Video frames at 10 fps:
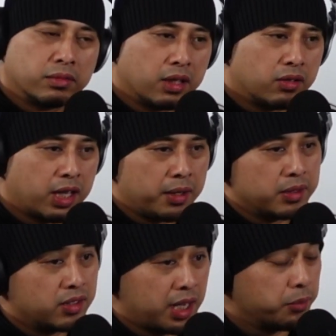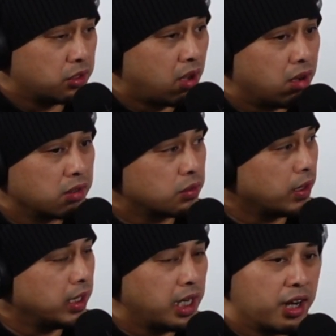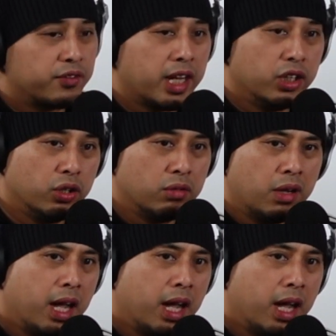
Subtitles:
say the same songs, right? And if they do,